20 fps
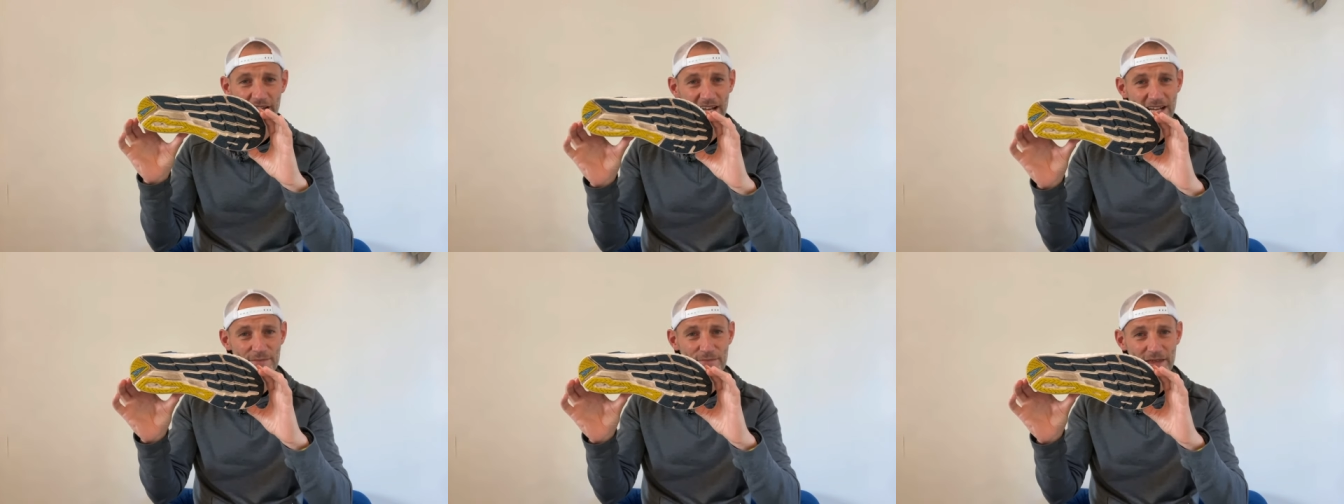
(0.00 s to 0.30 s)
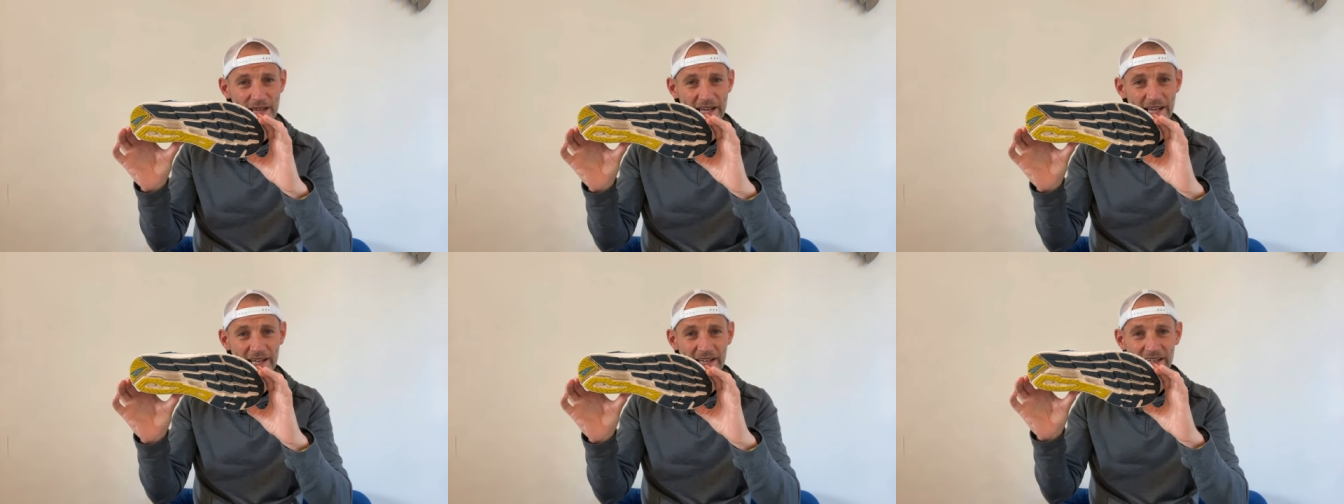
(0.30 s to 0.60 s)
The
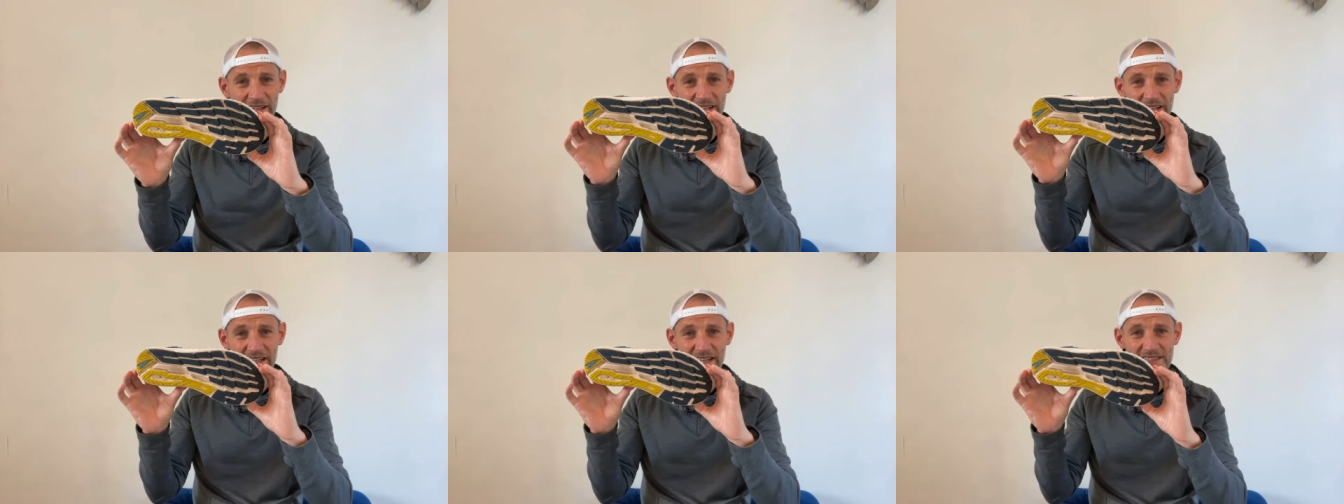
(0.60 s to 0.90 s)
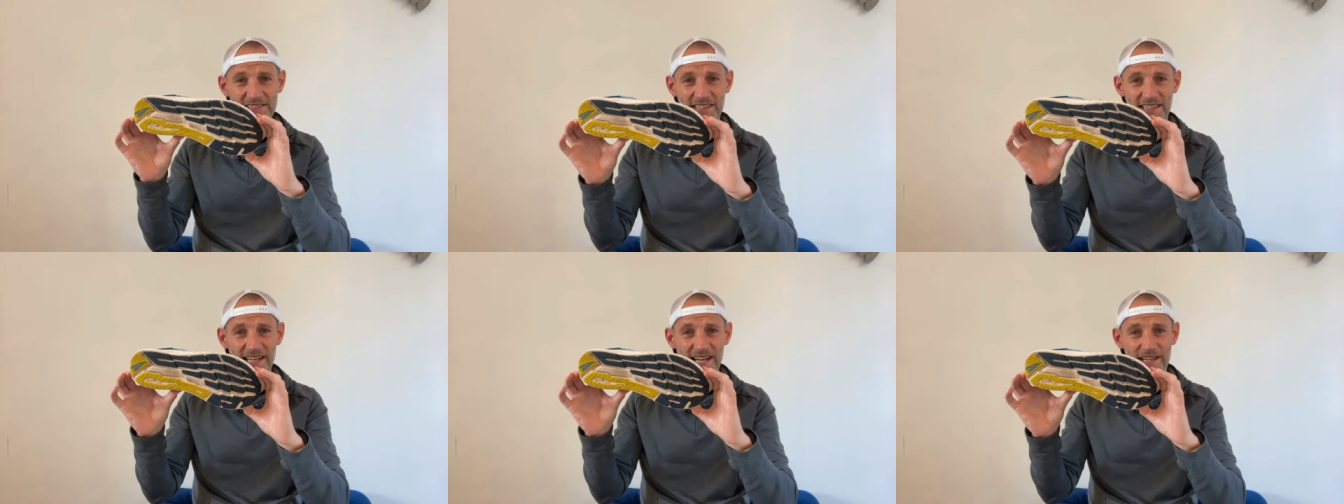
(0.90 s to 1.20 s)
aim there
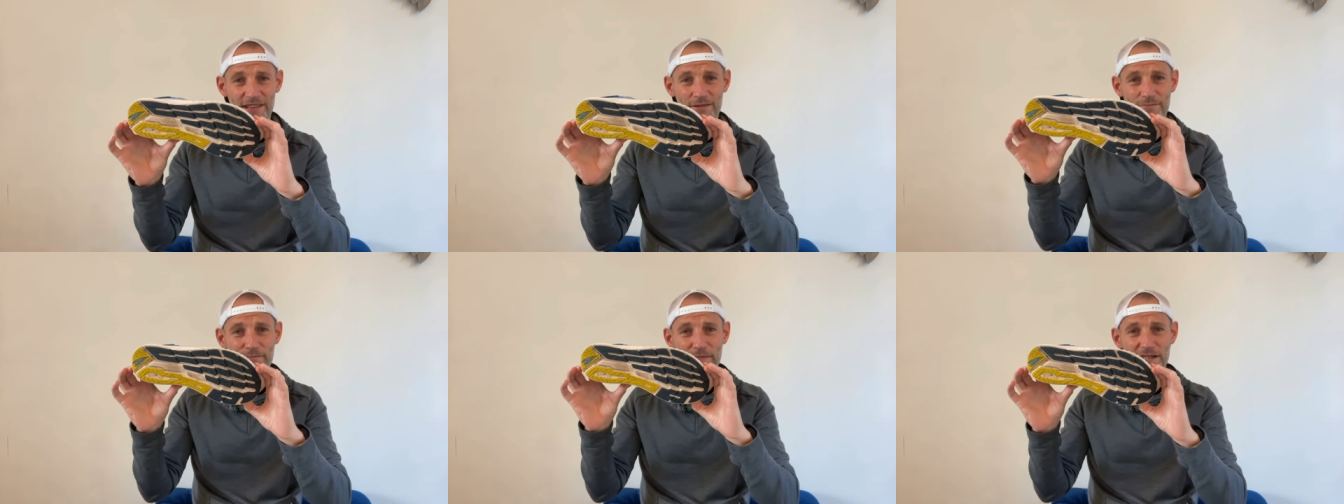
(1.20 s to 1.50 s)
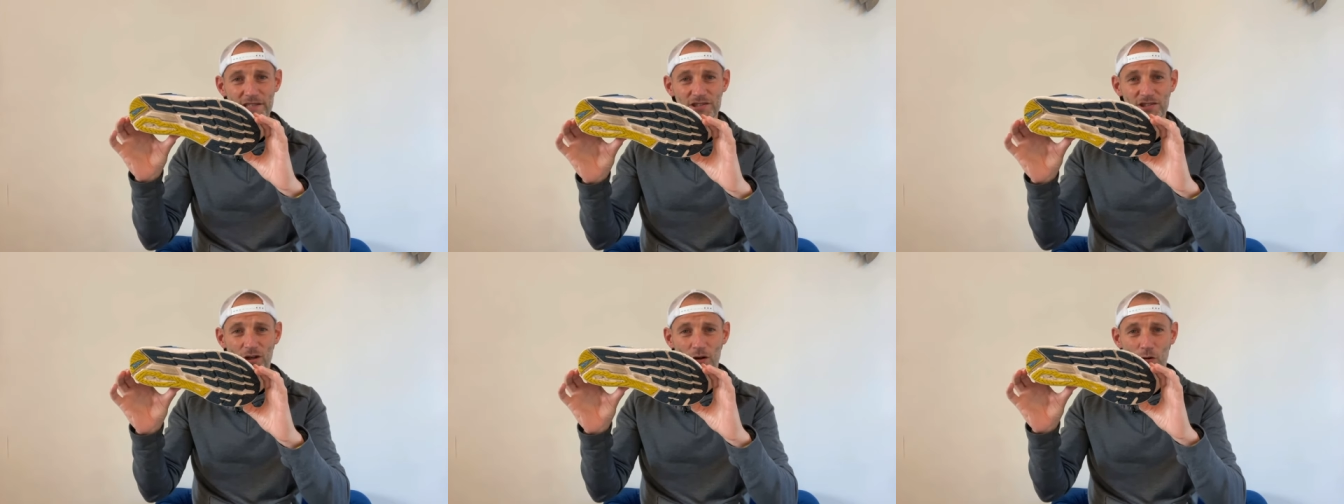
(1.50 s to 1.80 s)
is to let the
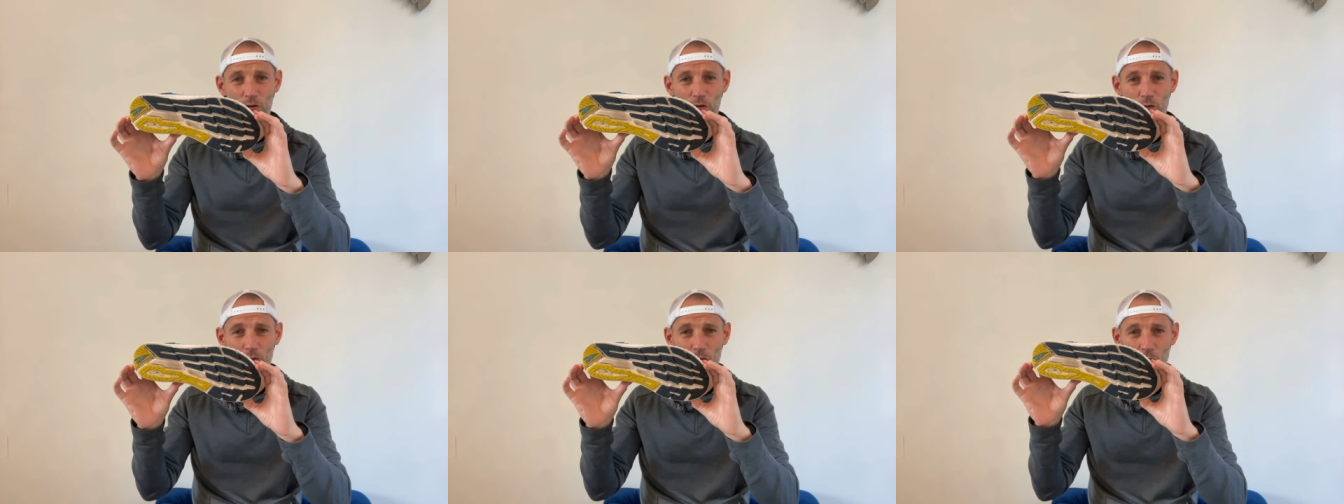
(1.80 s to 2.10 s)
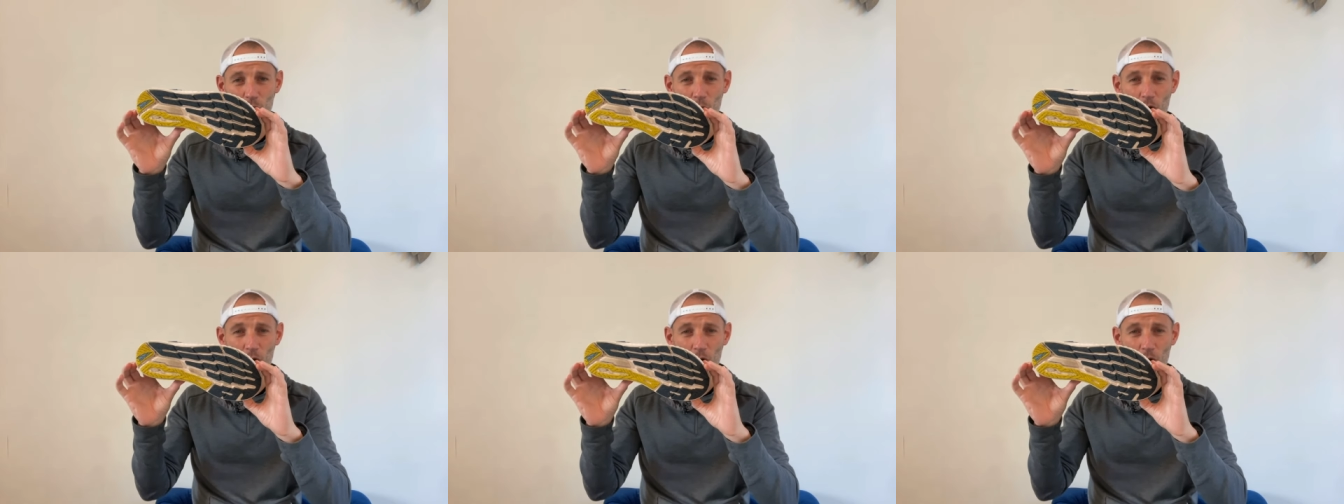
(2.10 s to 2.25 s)
midsole